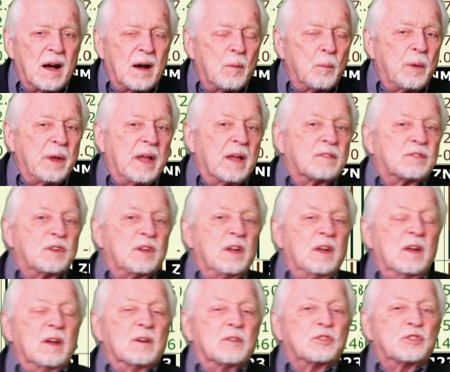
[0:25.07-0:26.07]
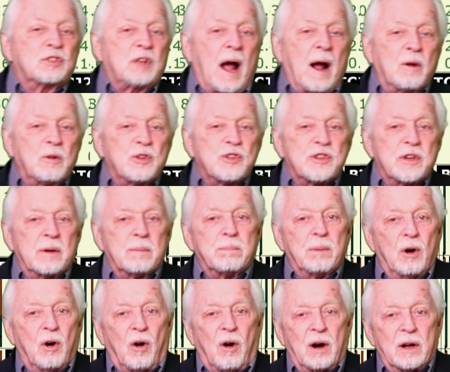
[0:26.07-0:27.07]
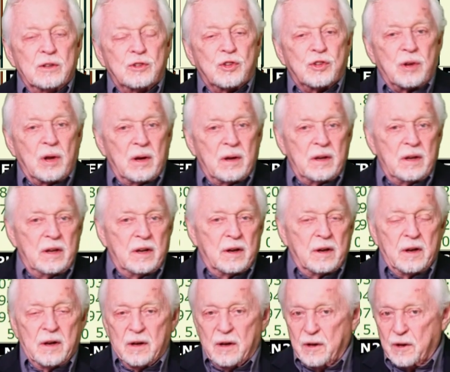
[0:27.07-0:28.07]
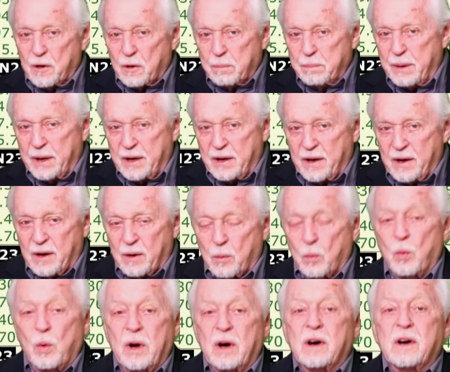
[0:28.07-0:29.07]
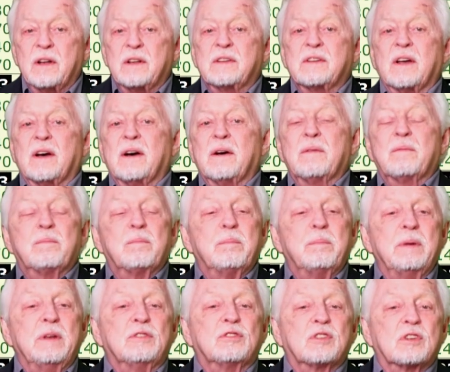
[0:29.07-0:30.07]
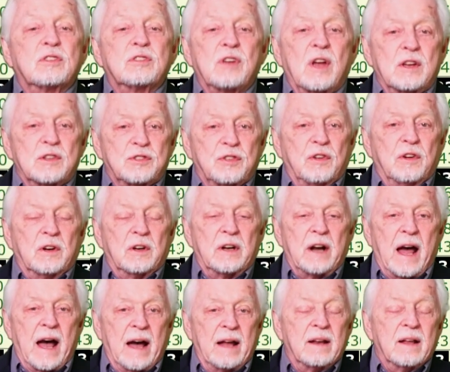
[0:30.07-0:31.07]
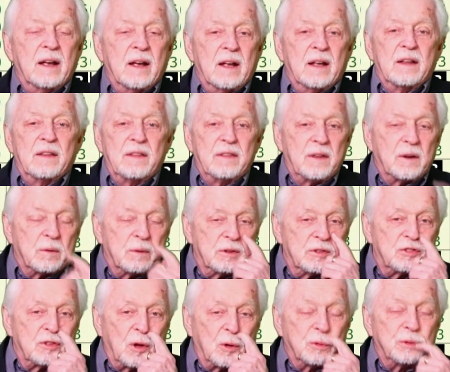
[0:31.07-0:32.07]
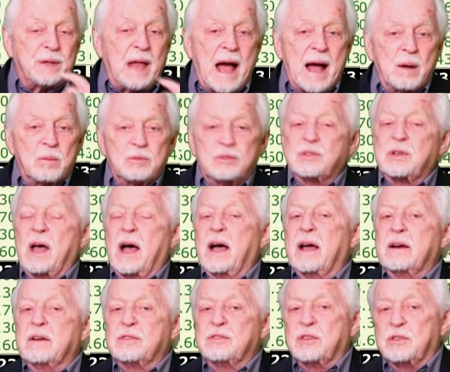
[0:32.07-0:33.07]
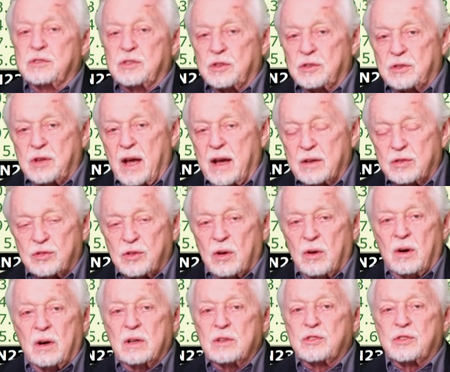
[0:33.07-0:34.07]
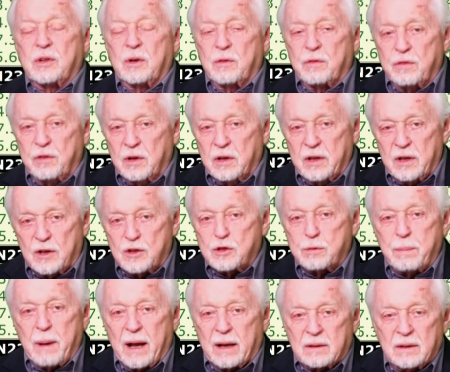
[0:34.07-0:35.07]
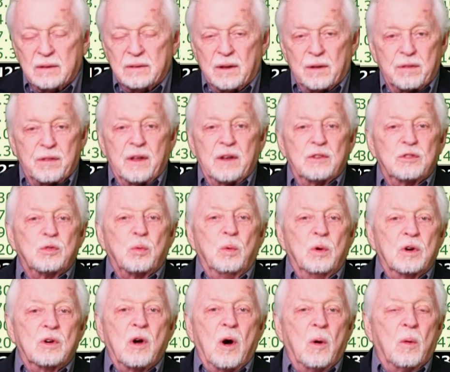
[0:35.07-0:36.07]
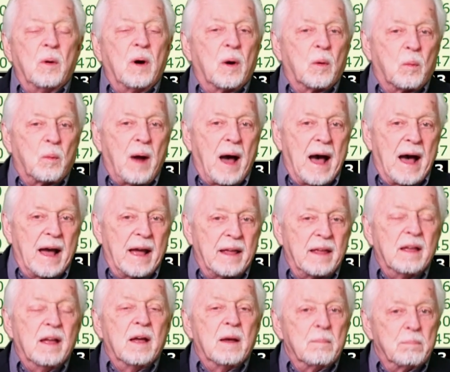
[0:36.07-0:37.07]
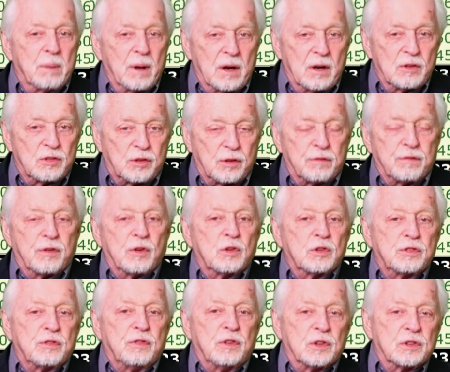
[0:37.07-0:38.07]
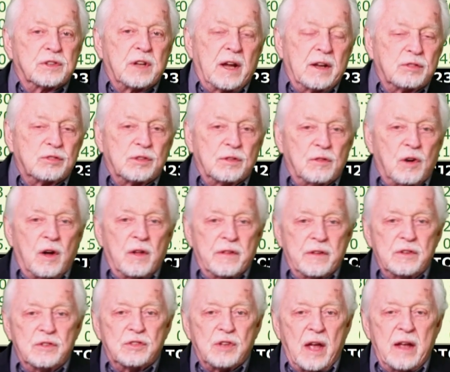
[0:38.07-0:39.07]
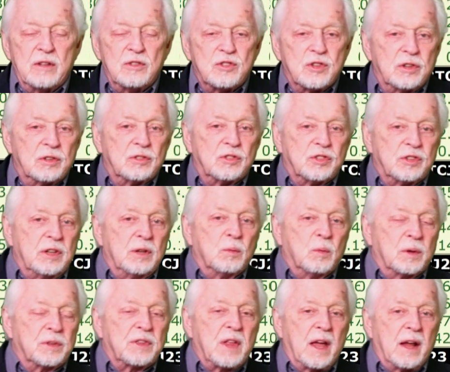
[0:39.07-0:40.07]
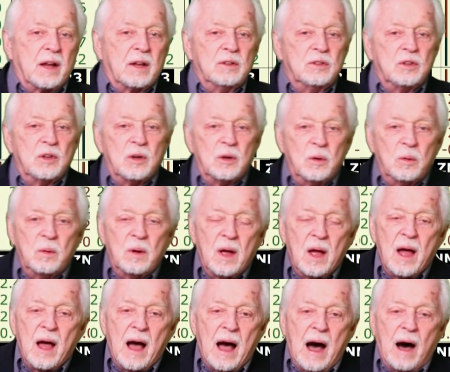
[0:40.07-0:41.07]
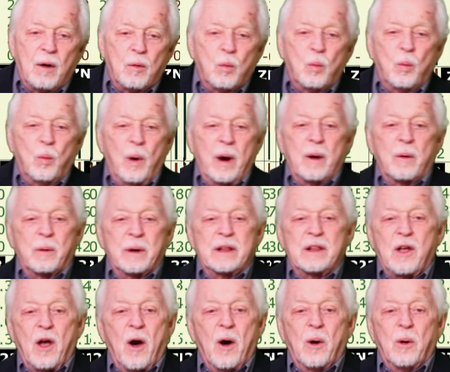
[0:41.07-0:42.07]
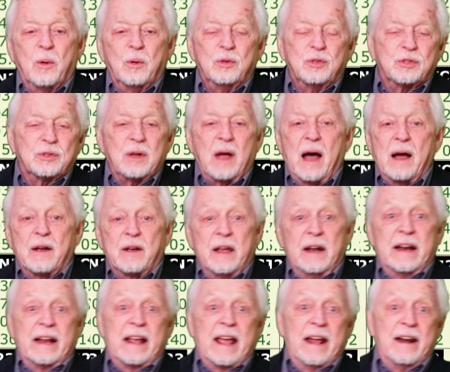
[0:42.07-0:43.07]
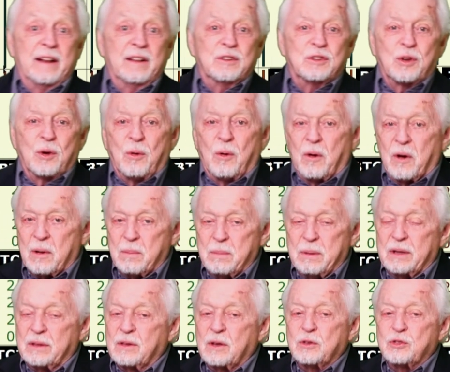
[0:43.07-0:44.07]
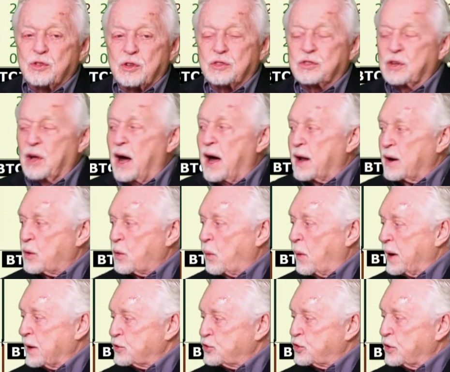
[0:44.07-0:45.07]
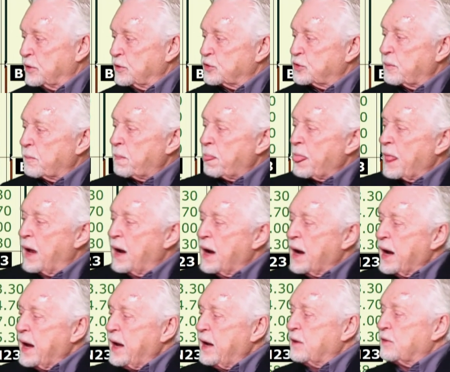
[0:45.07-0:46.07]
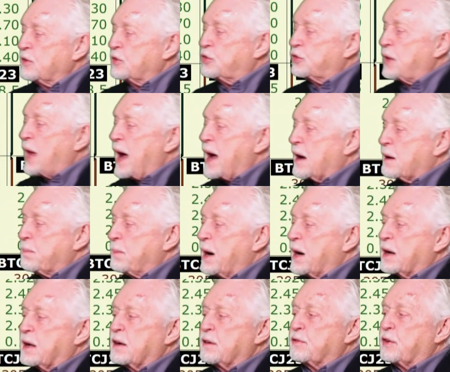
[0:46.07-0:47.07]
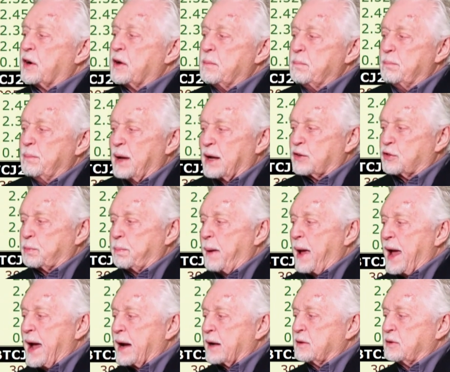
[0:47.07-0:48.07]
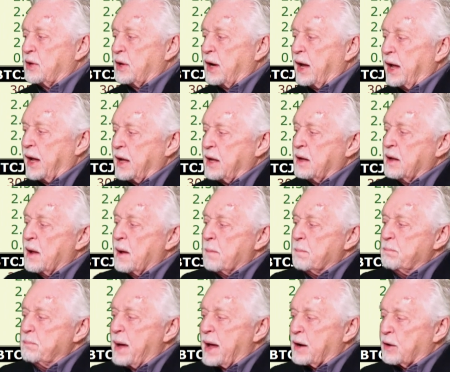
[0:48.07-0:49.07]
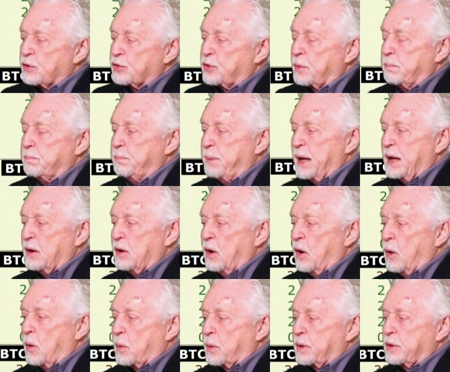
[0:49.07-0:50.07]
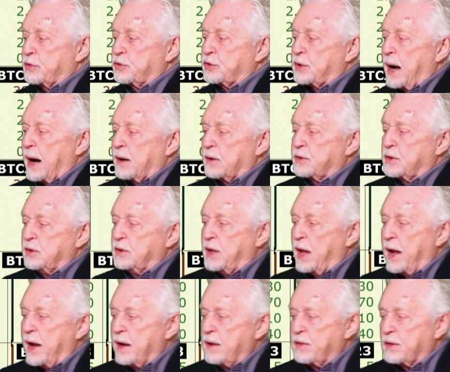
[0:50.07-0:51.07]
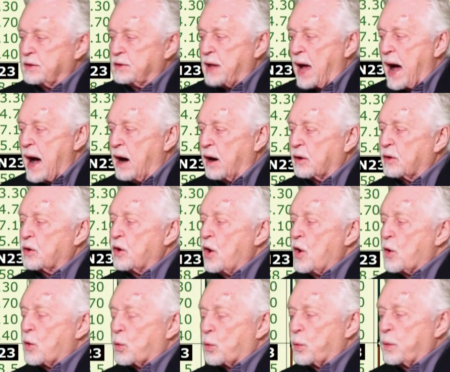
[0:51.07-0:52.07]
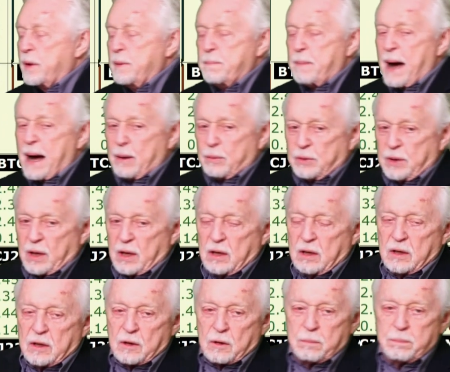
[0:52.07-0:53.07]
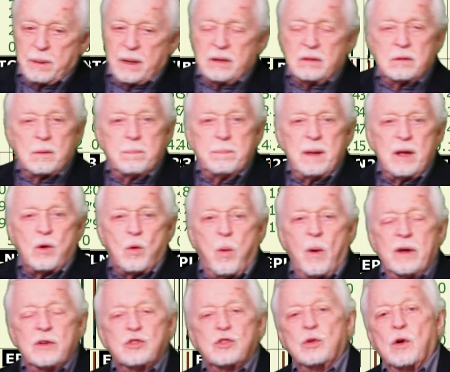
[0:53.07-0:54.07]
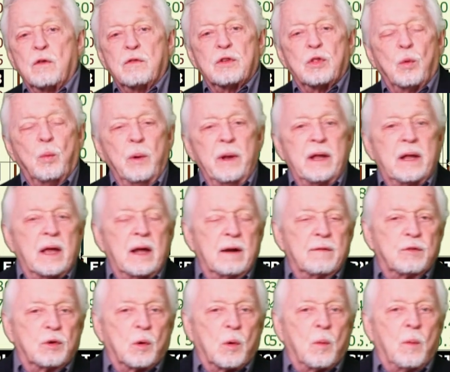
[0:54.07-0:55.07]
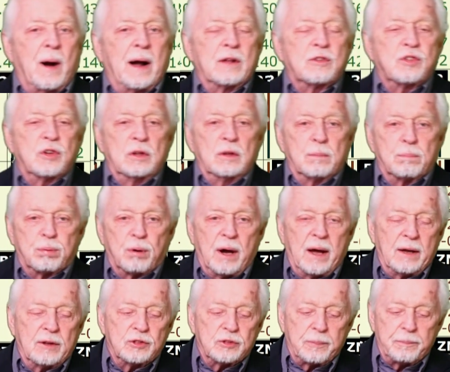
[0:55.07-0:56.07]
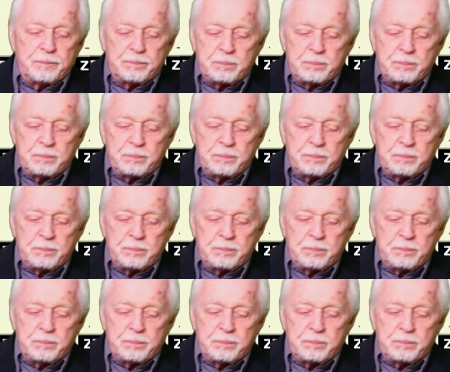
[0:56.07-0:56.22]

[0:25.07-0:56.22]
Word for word: We get the Starship launch in a little bit here. Will it be successful or not? There is no downside, as it's a test launch. They're fully expecting that things will go awry, but it is the first full test of all these engines, seeing what they can do, where it goes, can it get into orbit? There's just a lot of questions. In the stock market, a very mixed bag today. Metals a bit lower to start the day. The dollar rebounding a little bit. The big question over the weekend, if you were watching the press,